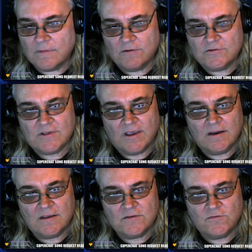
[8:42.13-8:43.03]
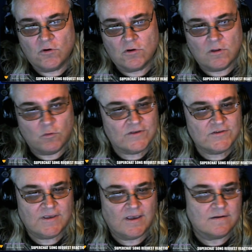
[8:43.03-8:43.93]
Outstanding, his vocal once
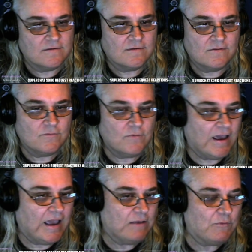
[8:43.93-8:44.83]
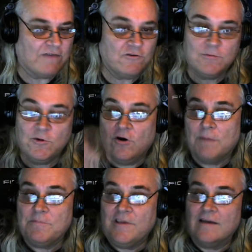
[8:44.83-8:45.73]
again. We haven't heard him go
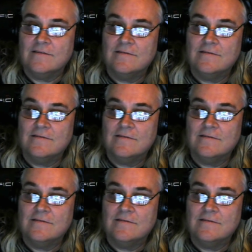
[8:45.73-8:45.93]
up yet.